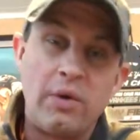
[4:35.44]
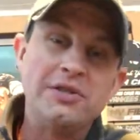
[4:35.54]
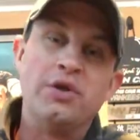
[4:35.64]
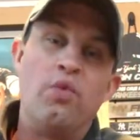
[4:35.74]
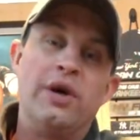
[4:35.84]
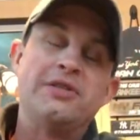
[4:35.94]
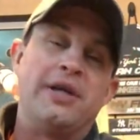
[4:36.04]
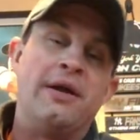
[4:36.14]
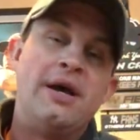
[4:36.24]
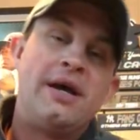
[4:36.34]
Russell
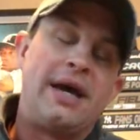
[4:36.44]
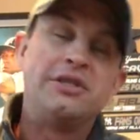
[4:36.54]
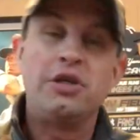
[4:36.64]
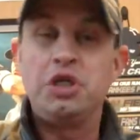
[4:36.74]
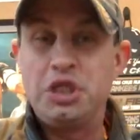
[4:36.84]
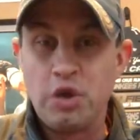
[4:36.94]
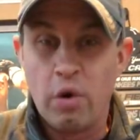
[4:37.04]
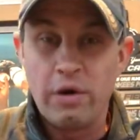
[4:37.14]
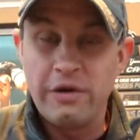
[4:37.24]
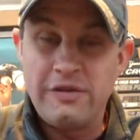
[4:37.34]
Wilson is a
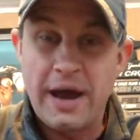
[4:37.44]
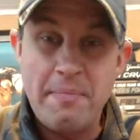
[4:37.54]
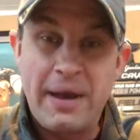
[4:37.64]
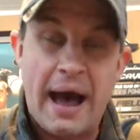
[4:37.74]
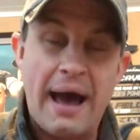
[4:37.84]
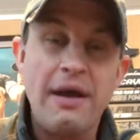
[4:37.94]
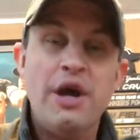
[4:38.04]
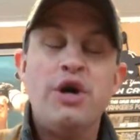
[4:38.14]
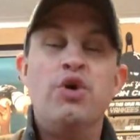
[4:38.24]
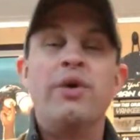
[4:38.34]
shorter type guy
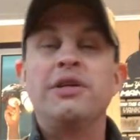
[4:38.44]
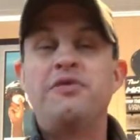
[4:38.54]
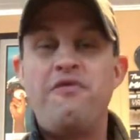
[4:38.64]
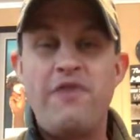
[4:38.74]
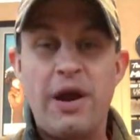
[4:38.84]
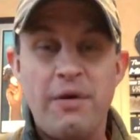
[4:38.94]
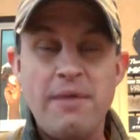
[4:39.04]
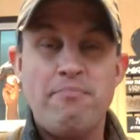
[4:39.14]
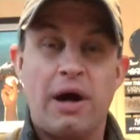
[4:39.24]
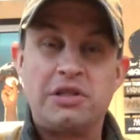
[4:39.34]
who is
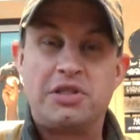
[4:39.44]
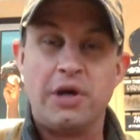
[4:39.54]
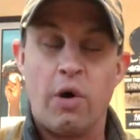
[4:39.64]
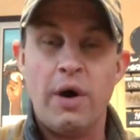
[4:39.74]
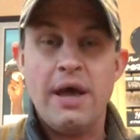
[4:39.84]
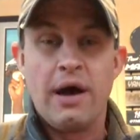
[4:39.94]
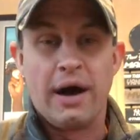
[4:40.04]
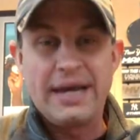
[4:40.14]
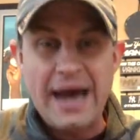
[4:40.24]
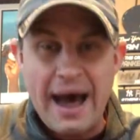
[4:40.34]
very much so
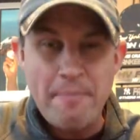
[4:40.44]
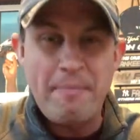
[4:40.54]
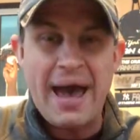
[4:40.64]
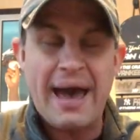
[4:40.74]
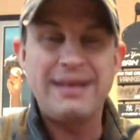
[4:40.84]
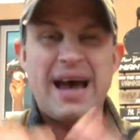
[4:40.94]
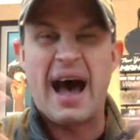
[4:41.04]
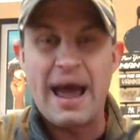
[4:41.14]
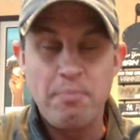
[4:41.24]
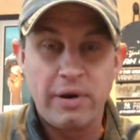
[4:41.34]
a compact
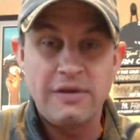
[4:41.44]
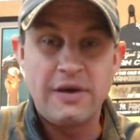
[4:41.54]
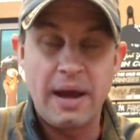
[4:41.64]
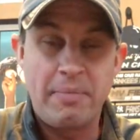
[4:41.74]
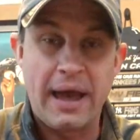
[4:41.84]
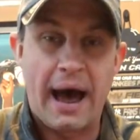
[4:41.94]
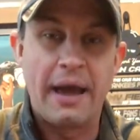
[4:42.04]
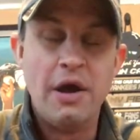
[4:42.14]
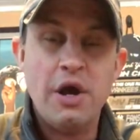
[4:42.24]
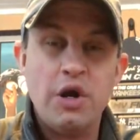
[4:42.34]
hybrid type
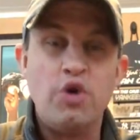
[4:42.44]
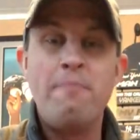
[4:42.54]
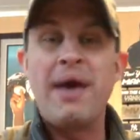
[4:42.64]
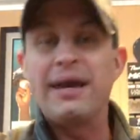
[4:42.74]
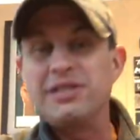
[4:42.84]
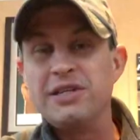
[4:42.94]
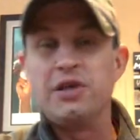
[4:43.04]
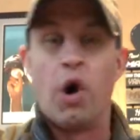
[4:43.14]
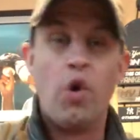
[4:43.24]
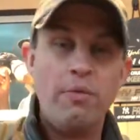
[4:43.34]
guy who makes
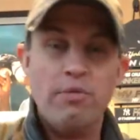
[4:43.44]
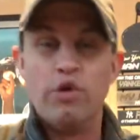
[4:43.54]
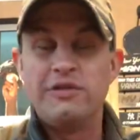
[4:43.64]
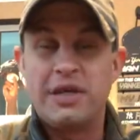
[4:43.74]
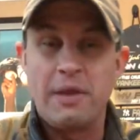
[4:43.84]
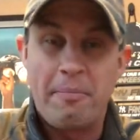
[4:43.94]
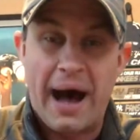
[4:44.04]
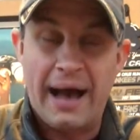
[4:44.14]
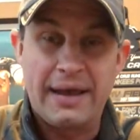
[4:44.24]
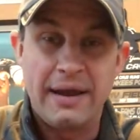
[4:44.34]
his own moves in the
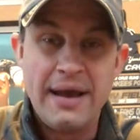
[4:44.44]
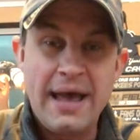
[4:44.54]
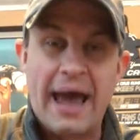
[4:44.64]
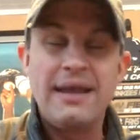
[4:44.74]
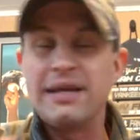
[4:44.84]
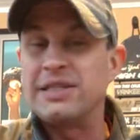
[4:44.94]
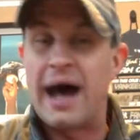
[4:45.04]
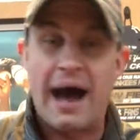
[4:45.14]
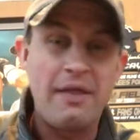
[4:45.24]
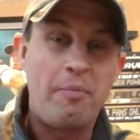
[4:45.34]
pocket and gets
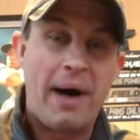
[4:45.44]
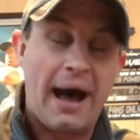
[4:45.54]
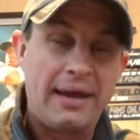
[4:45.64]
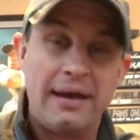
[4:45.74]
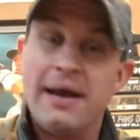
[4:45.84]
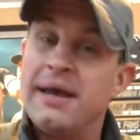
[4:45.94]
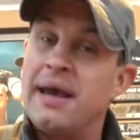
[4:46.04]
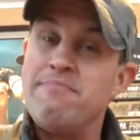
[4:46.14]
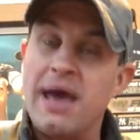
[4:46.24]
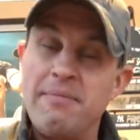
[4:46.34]
out of the pocket
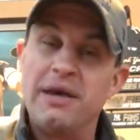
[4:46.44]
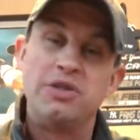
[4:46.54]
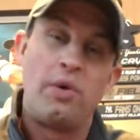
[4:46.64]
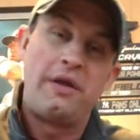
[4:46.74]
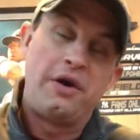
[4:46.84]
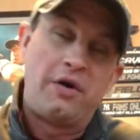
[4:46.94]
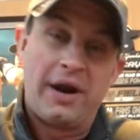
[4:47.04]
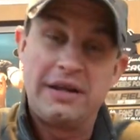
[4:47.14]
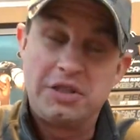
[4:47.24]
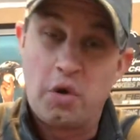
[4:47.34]
and maybe is one of the
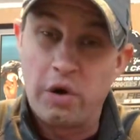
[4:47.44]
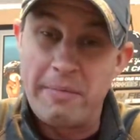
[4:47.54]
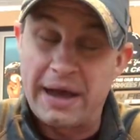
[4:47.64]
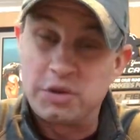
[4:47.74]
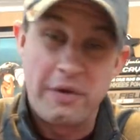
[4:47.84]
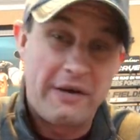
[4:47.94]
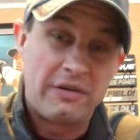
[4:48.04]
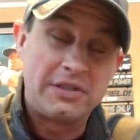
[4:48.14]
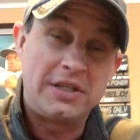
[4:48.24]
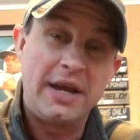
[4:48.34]
greatest quarterbacks we've
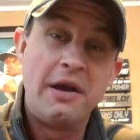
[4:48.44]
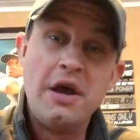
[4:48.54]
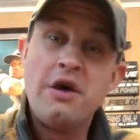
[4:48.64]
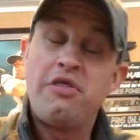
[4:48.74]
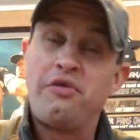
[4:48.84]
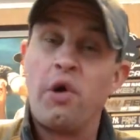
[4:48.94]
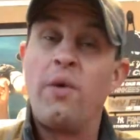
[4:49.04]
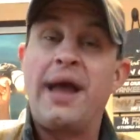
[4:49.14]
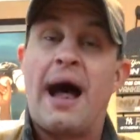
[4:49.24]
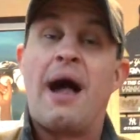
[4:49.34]
ever seen
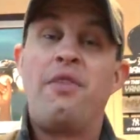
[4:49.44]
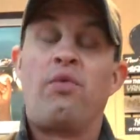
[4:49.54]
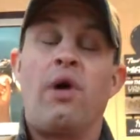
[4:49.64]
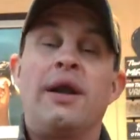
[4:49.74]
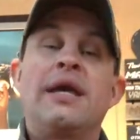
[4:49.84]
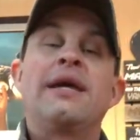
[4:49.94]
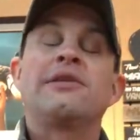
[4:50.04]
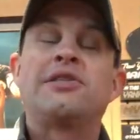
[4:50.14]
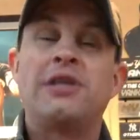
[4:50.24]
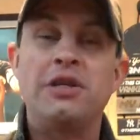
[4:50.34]
throwing on the run. He
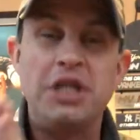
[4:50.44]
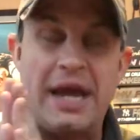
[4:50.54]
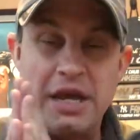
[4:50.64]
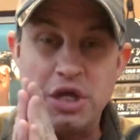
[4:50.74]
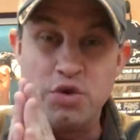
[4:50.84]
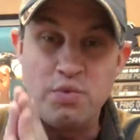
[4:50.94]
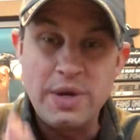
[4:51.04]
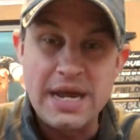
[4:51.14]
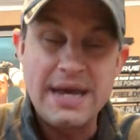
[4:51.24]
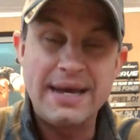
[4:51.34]
is such a
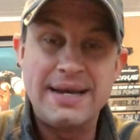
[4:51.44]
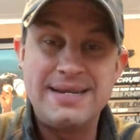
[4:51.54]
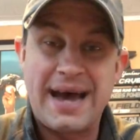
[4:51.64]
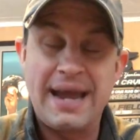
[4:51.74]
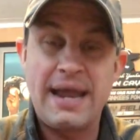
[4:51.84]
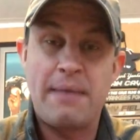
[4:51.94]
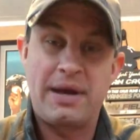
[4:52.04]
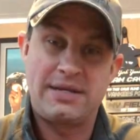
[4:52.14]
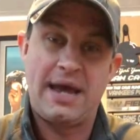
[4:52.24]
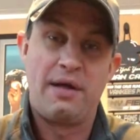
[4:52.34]
unique and
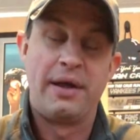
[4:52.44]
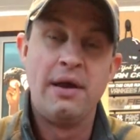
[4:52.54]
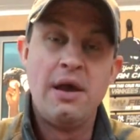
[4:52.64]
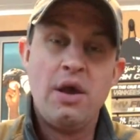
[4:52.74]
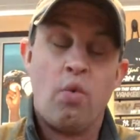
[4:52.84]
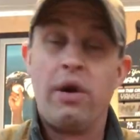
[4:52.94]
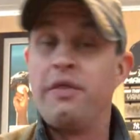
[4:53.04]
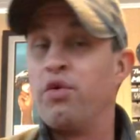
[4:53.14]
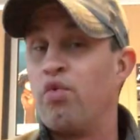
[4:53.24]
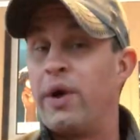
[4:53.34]
dynamic talent one
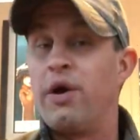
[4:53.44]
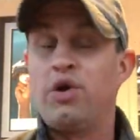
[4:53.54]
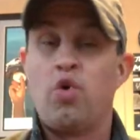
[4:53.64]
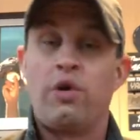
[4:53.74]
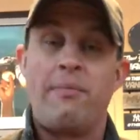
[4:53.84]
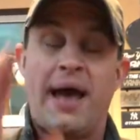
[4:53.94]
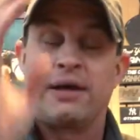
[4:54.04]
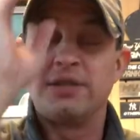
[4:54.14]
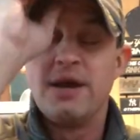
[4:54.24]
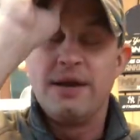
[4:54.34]
of the rare
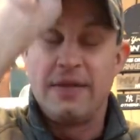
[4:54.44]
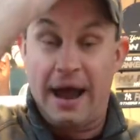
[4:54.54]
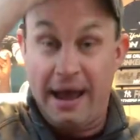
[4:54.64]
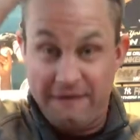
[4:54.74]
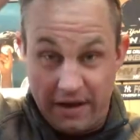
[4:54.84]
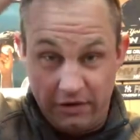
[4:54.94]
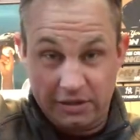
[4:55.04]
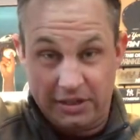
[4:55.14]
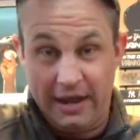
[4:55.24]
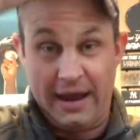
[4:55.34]
quarterbacks that I have ever
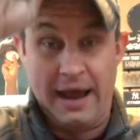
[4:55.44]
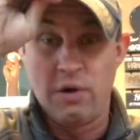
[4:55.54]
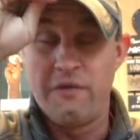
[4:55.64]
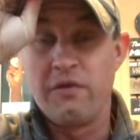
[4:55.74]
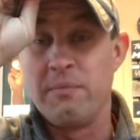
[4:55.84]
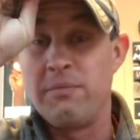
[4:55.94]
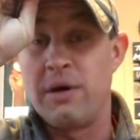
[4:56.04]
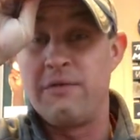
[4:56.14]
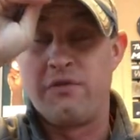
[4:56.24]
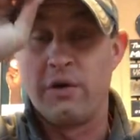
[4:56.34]
seen. And I know from
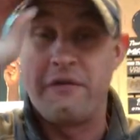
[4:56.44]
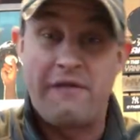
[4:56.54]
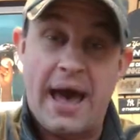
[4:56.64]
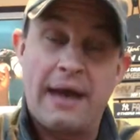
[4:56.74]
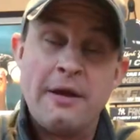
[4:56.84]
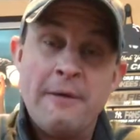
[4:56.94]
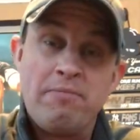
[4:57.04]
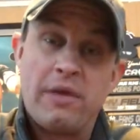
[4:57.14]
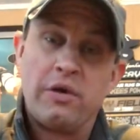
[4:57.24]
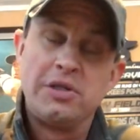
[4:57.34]
uh, for a fact
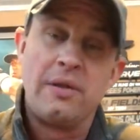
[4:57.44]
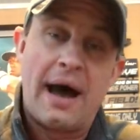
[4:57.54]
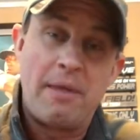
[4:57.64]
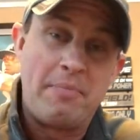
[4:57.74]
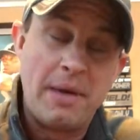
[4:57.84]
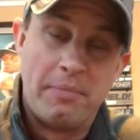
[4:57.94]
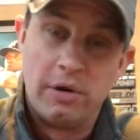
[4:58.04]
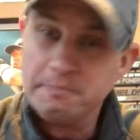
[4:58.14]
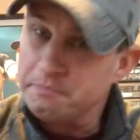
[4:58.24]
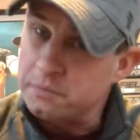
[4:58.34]
that there's a lot of
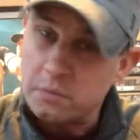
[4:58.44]
people